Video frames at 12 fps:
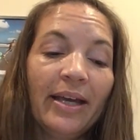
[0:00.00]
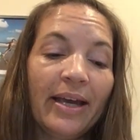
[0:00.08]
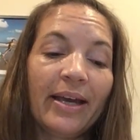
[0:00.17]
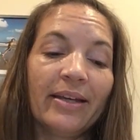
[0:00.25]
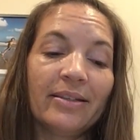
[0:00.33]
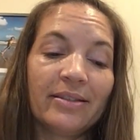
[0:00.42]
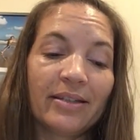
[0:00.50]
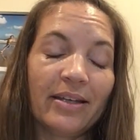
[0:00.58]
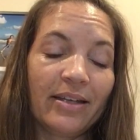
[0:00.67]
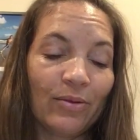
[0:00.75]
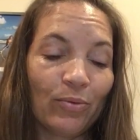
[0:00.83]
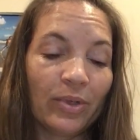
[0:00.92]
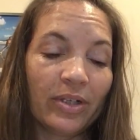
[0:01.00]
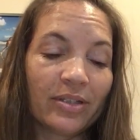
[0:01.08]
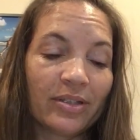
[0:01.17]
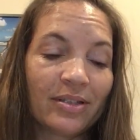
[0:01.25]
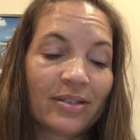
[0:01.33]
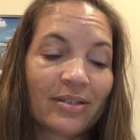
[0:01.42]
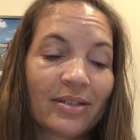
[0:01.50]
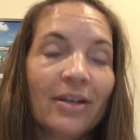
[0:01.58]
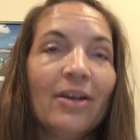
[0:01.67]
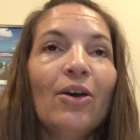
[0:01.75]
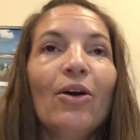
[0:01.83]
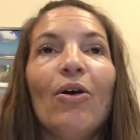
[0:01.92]
And it was
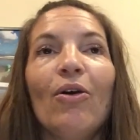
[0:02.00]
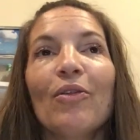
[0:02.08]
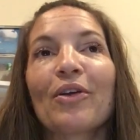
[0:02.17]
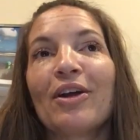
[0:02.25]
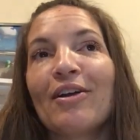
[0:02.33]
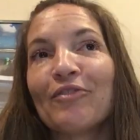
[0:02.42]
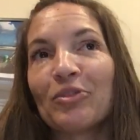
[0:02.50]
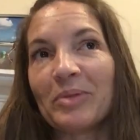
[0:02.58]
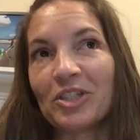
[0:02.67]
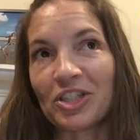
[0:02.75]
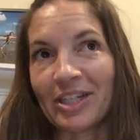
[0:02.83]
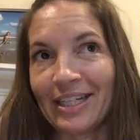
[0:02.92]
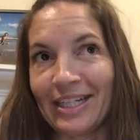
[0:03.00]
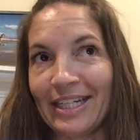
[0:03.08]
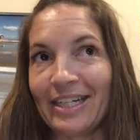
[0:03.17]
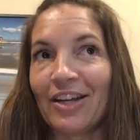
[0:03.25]
all the confirmation I needed,